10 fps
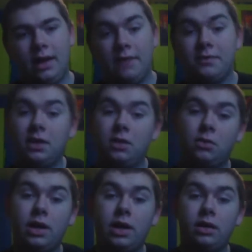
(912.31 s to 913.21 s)
I've seen in a
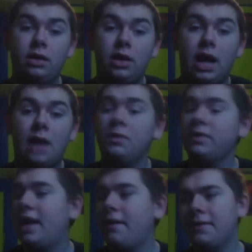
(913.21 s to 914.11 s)
while. I will
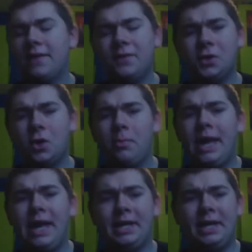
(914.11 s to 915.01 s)
definitely go
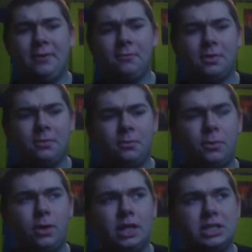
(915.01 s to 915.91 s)
back and
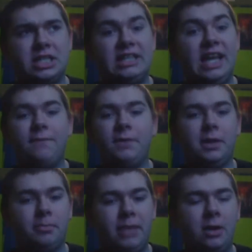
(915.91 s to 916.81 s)
rewatch it. Definitely
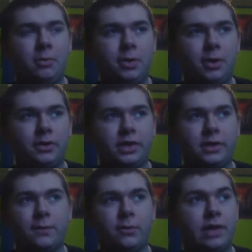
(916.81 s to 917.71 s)
the better parts, like
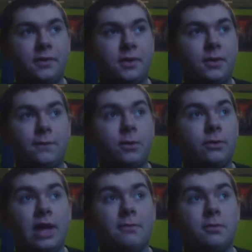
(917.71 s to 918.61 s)
the first half, because the
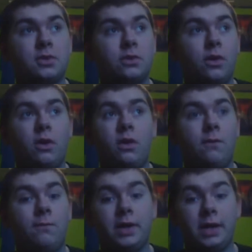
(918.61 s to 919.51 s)
first half is just
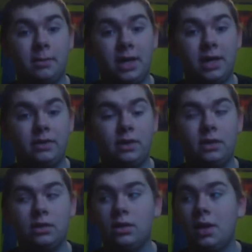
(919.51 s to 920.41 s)
fucking
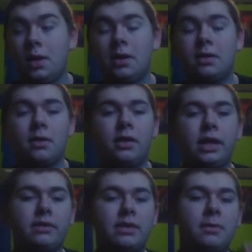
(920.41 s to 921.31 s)
amazing. I'm
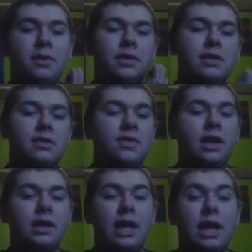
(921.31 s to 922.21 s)
not saying the
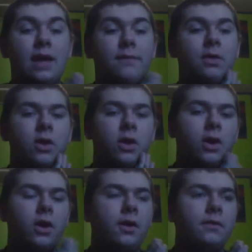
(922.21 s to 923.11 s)
second half
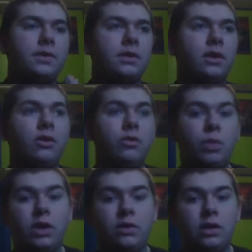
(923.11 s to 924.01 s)
of the series
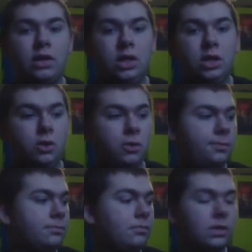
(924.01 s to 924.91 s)
was, you know,